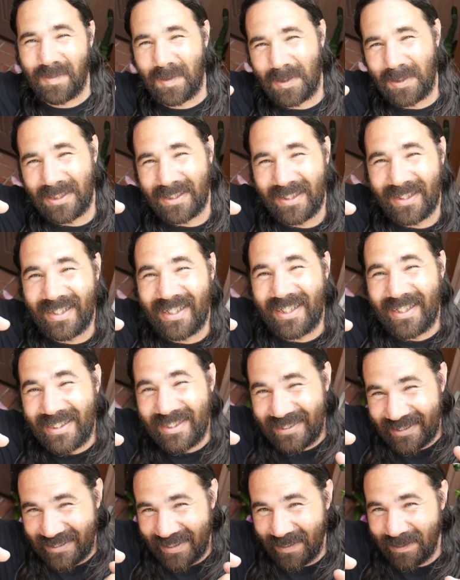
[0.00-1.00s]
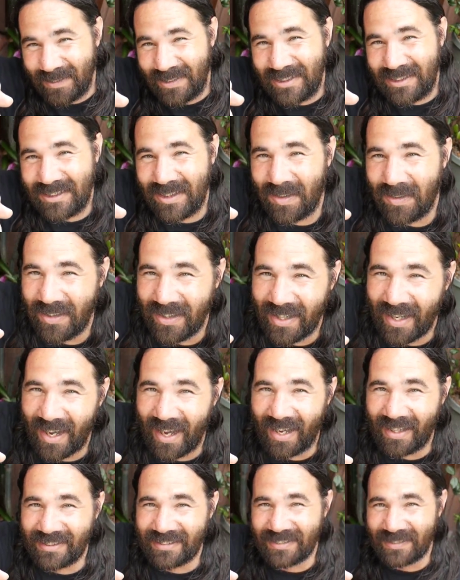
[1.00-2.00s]
more stuff to show you
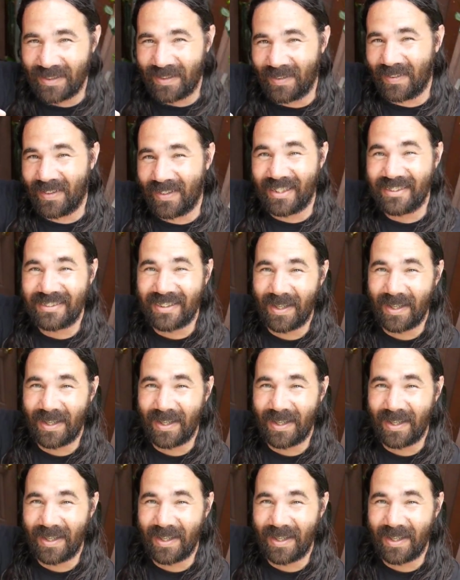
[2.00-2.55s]
guys, so let's